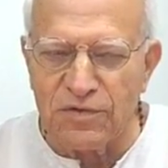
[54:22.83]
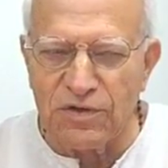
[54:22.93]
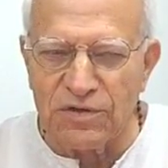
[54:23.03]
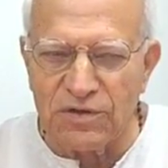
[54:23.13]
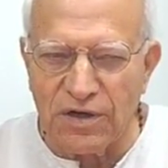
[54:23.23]

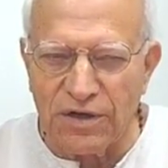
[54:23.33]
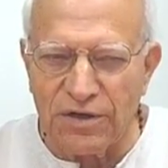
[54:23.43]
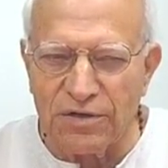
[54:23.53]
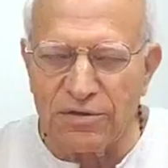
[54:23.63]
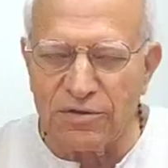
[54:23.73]

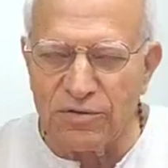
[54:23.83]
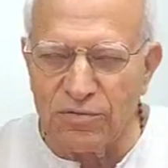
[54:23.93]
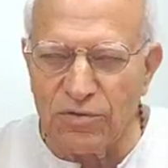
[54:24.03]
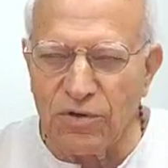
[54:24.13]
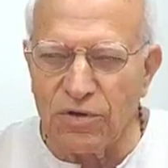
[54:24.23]
Desires do
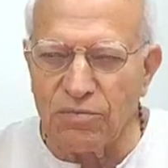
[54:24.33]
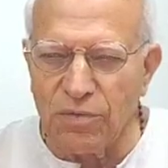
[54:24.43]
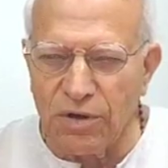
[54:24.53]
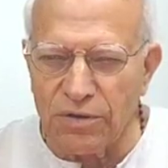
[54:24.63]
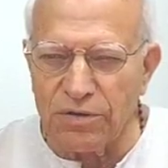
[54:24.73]
not
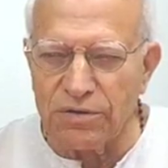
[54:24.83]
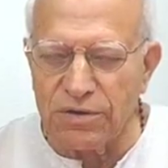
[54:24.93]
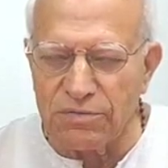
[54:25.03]
bother them.